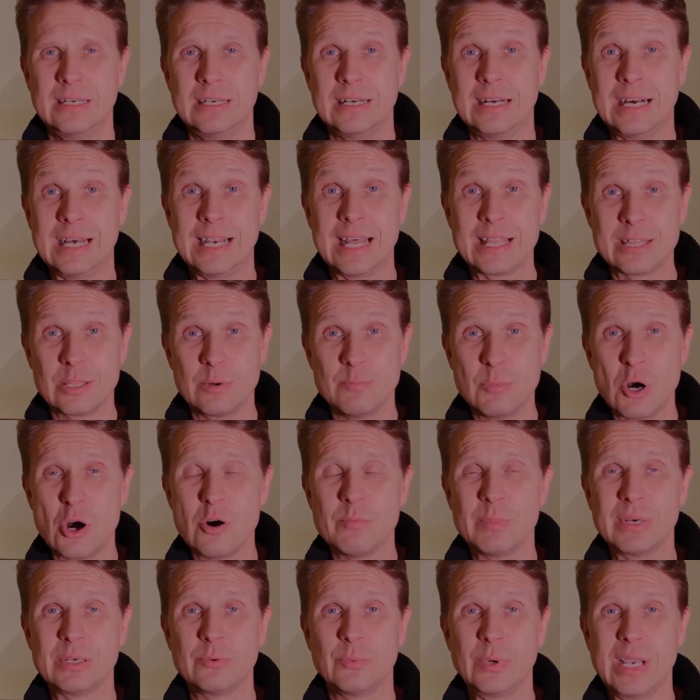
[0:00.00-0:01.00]
And at the
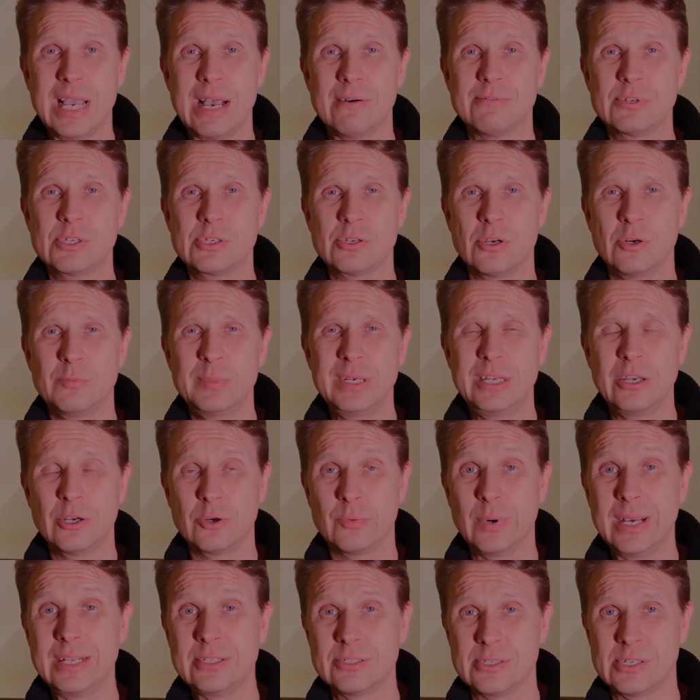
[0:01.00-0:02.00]
moment we have so many
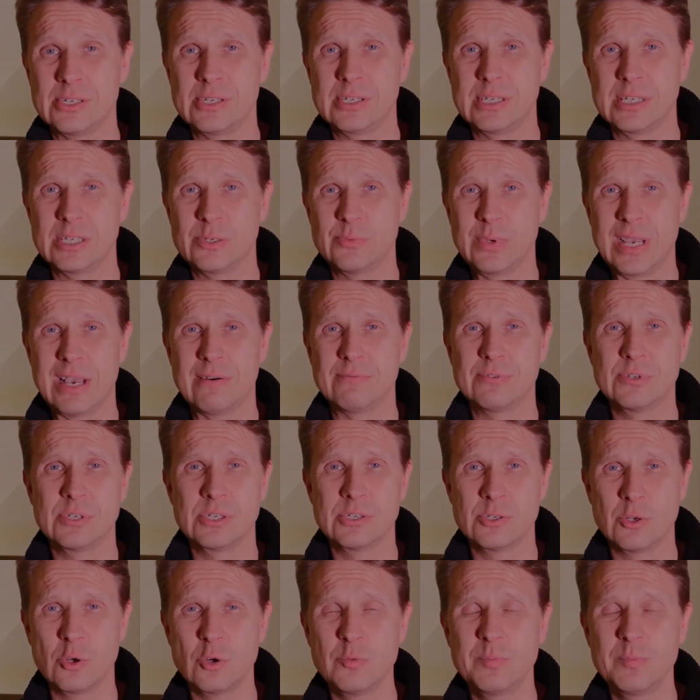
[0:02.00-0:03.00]
acquaintances, we have so